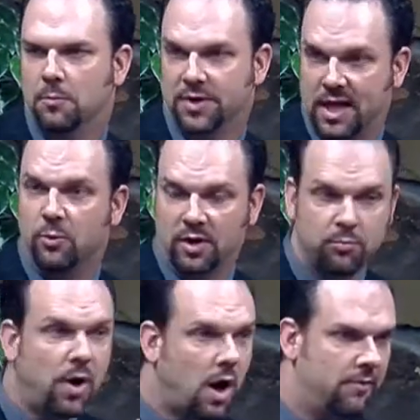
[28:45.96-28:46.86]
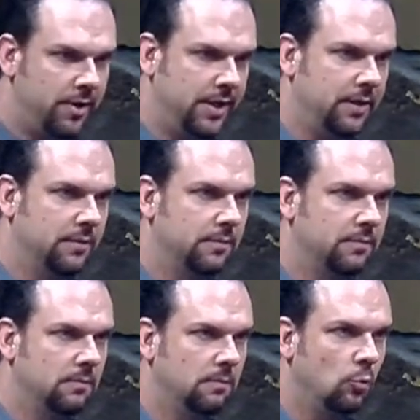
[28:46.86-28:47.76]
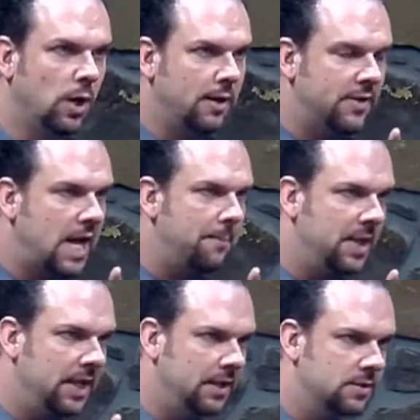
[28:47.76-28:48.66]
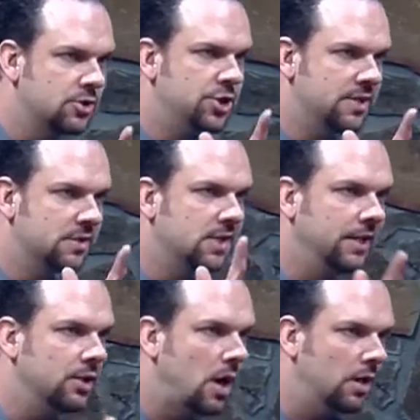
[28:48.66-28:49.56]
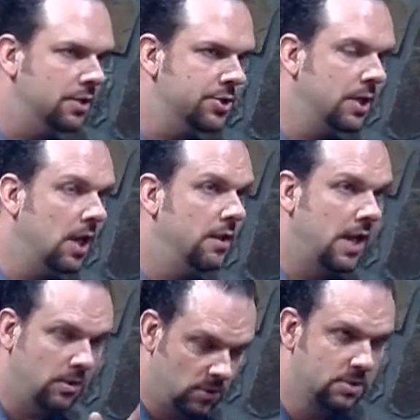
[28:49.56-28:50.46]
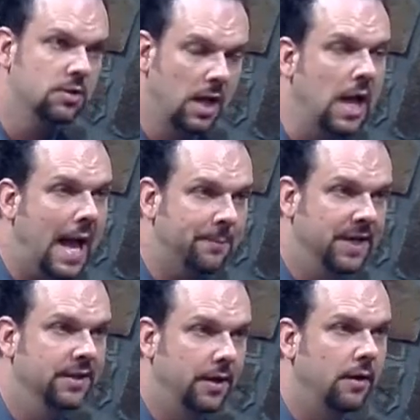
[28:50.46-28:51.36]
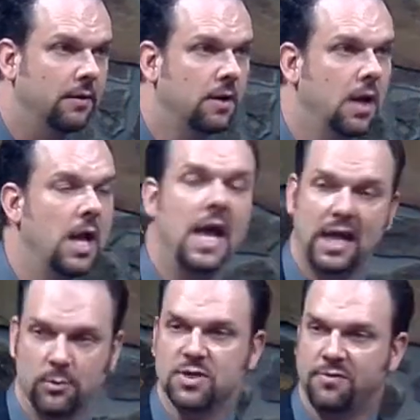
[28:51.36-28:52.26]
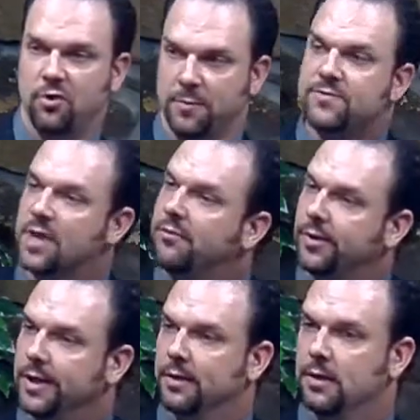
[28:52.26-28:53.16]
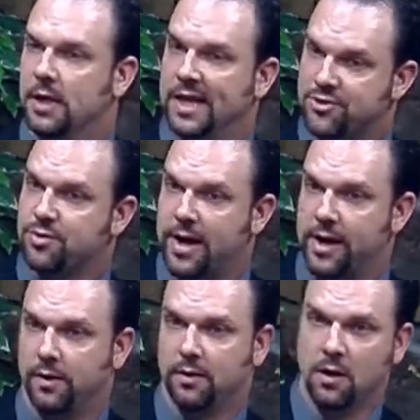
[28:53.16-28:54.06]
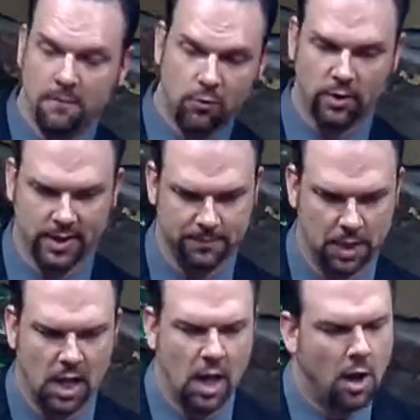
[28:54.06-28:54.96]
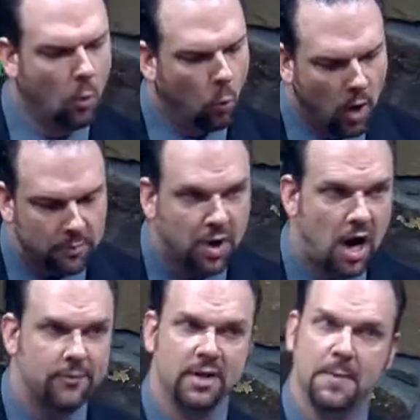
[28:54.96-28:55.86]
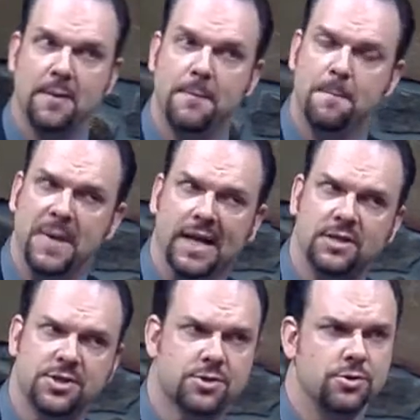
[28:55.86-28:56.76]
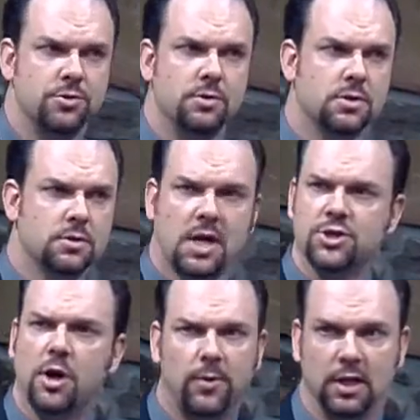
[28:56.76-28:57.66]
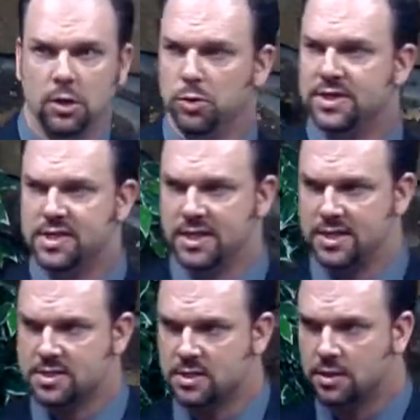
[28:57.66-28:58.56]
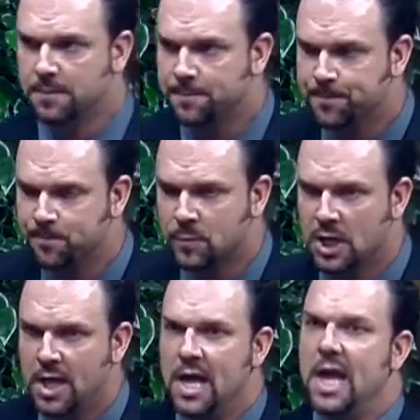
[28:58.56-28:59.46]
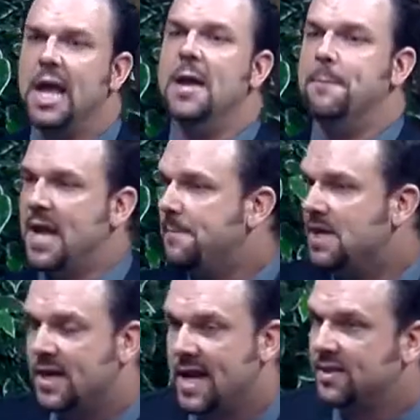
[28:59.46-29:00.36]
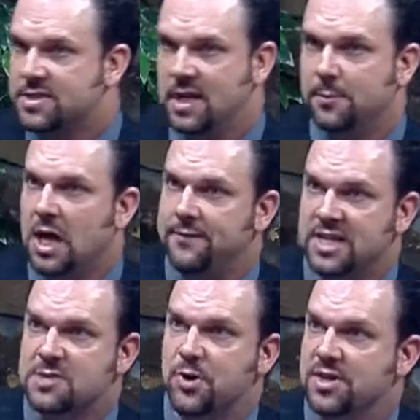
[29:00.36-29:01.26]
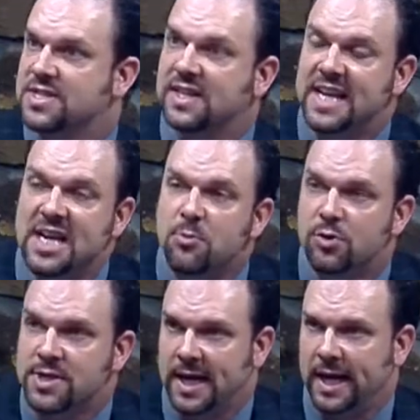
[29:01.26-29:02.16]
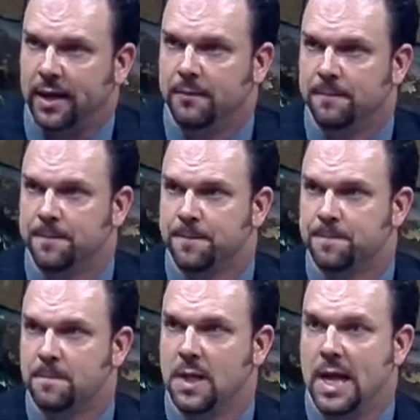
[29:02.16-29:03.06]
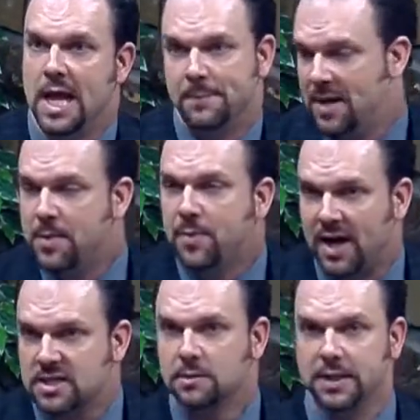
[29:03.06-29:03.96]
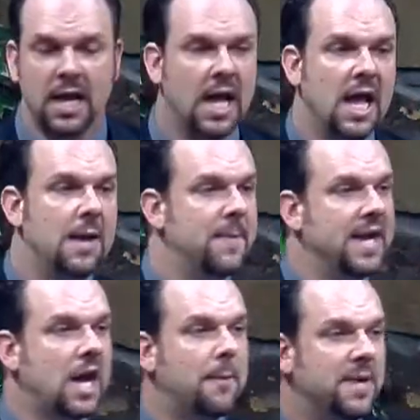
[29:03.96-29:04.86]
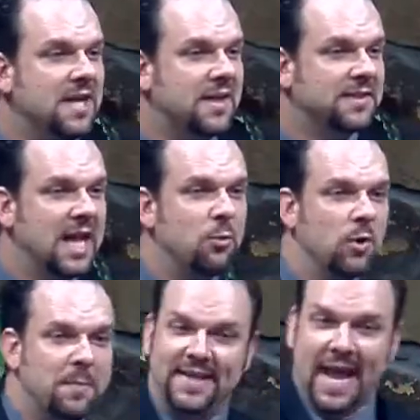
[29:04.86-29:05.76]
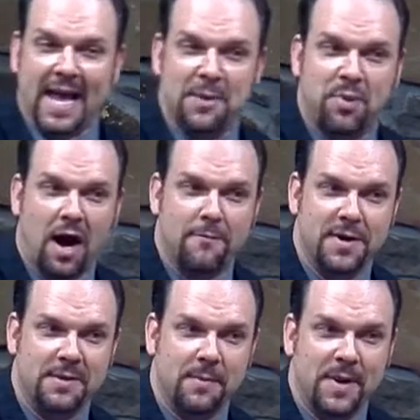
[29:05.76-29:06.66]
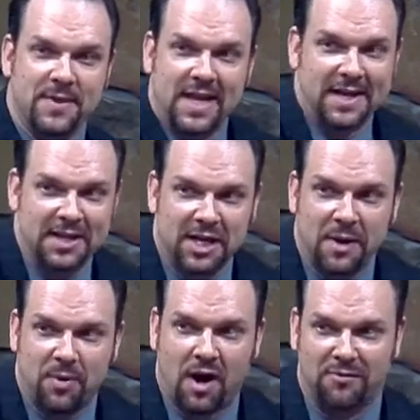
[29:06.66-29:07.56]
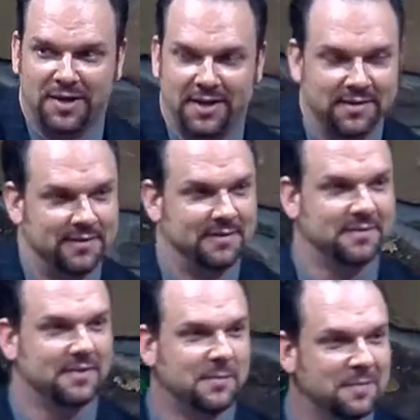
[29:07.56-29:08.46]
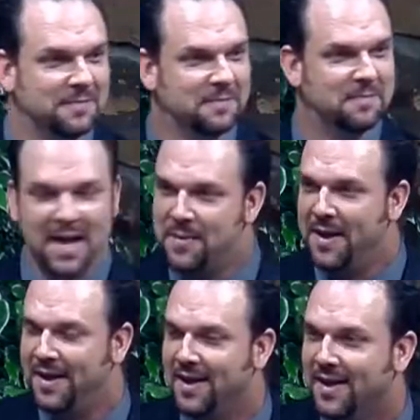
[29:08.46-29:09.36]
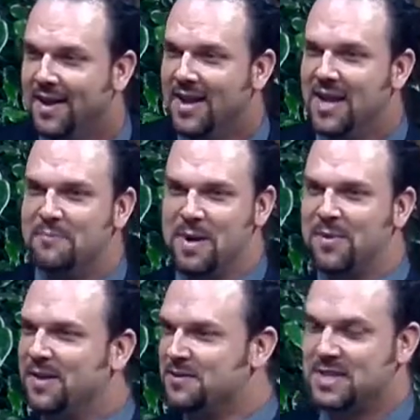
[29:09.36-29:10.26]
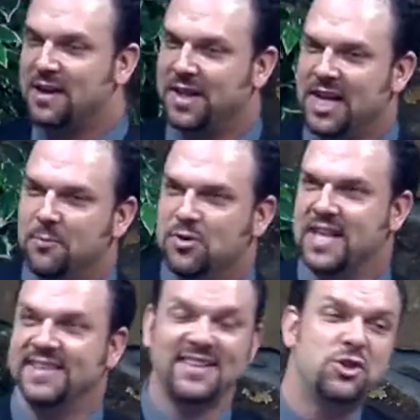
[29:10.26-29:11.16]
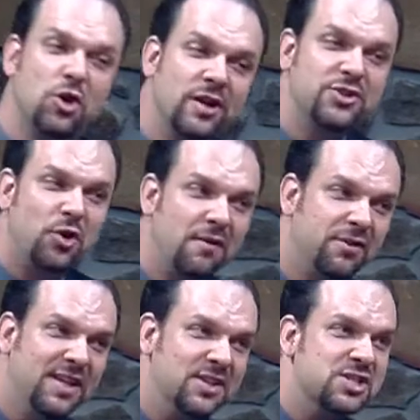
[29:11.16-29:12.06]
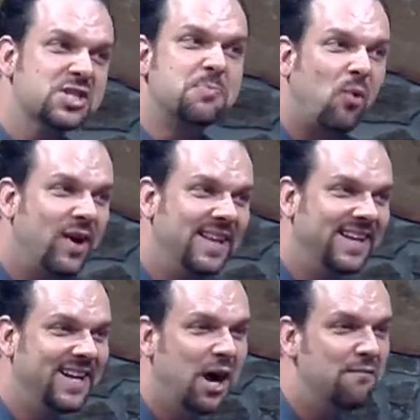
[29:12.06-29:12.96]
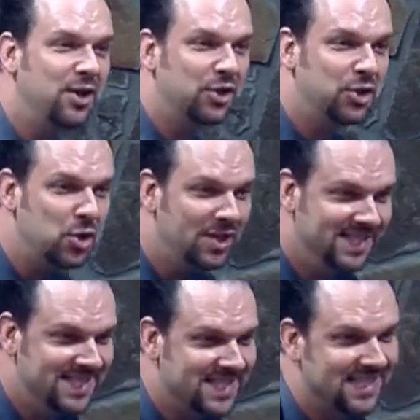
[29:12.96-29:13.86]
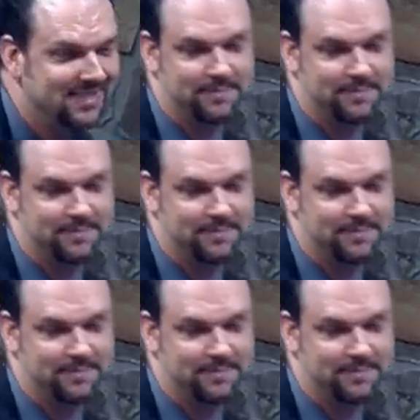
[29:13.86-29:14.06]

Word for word: But they were in poverty. Whatever that means, Jesus acknowledged that it was happening there. And it was a form of suffering and trial for them. What poverty may mean, Sister Tasha already alluded to this. It may be they same kind of experience that the Hebrews had. It may be possibly. It may not be that they were began in poverty, but maybe they ended up poverty. Maybe. Remember the said of the Hebrews that they took joyfully the spoiling of their goods.